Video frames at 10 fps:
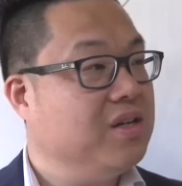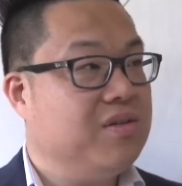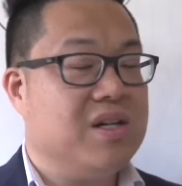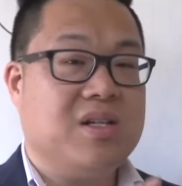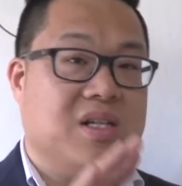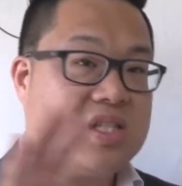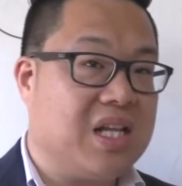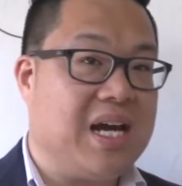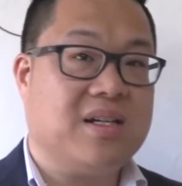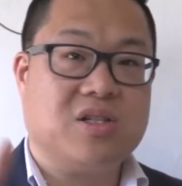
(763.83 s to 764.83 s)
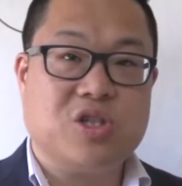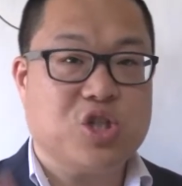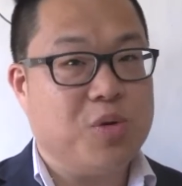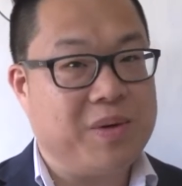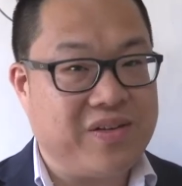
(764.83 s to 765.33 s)
You can select
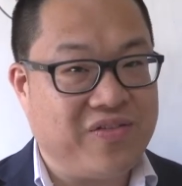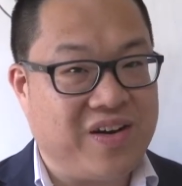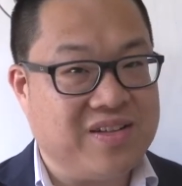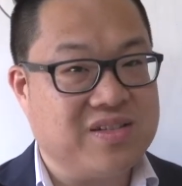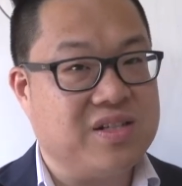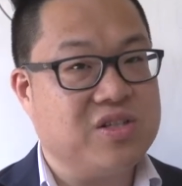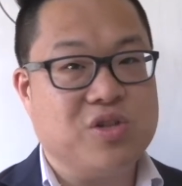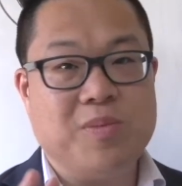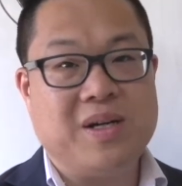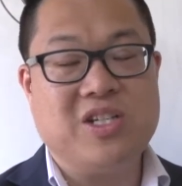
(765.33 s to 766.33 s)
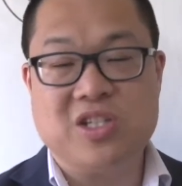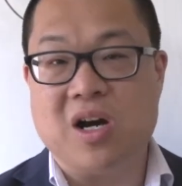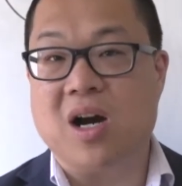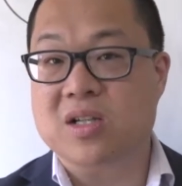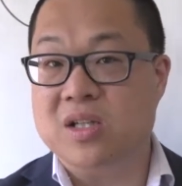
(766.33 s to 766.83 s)
so many funds and so many
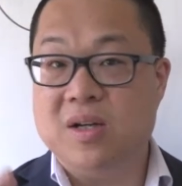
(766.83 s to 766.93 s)
stocks